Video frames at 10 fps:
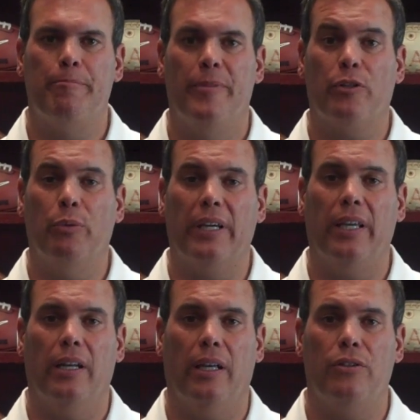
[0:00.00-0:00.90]
this
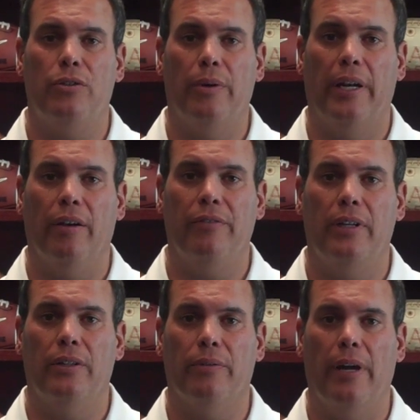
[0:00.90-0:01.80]
weekend against UNLV
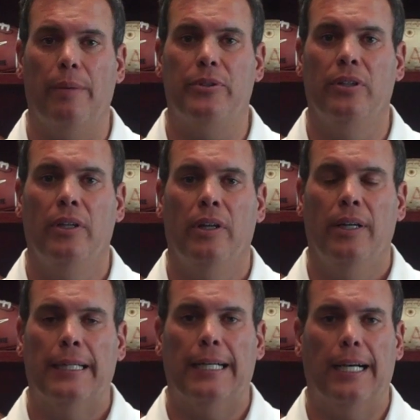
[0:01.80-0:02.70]
and the Rebs.
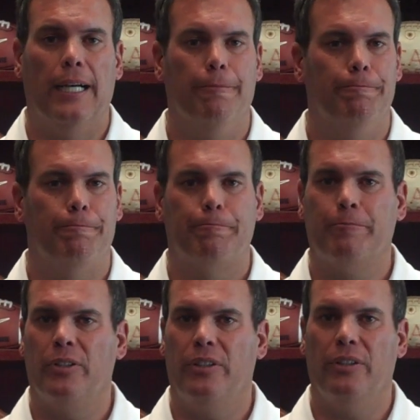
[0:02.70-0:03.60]

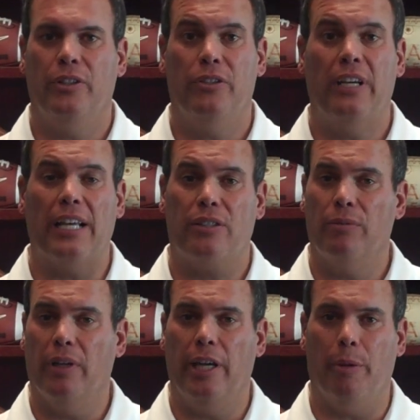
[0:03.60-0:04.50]
You guys
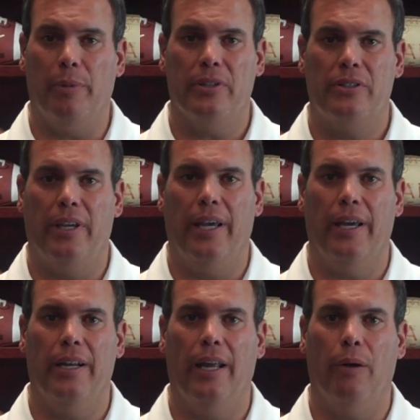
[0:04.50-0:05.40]
can really help us,
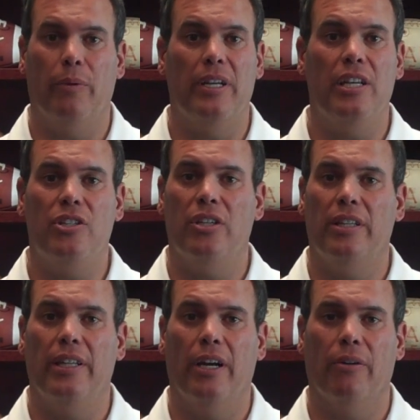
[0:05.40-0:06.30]
and we need
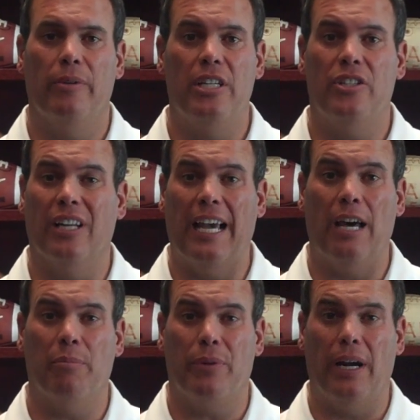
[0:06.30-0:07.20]
you in there, and we need you
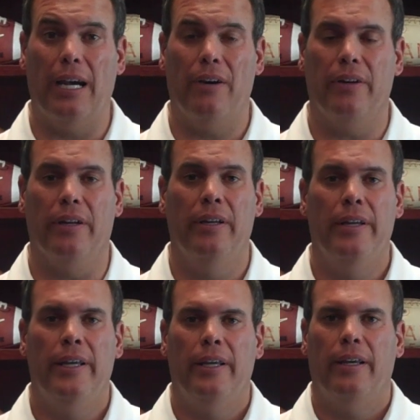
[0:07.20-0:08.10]
loud and proud.
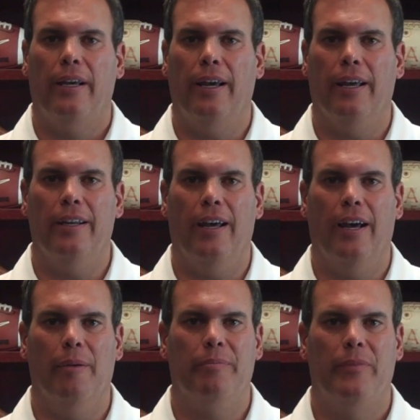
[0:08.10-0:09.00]
And
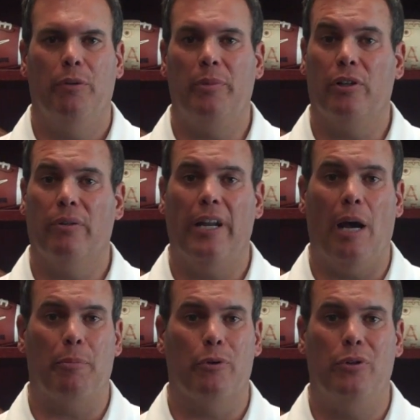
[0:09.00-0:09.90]
it'll be a great
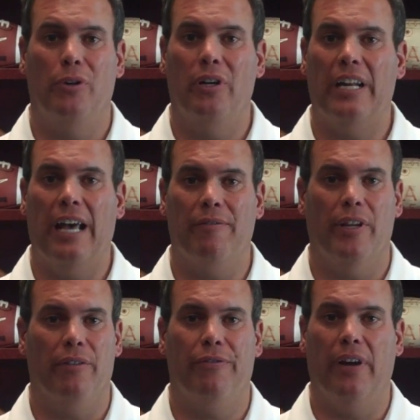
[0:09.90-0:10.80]
opportunity to have
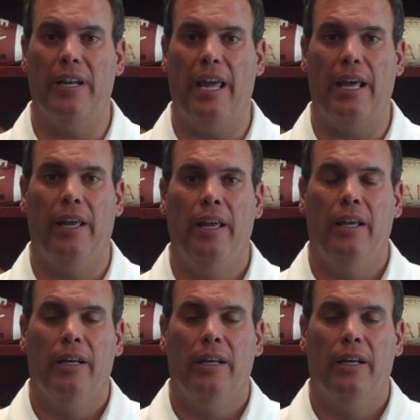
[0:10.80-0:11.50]
another fun day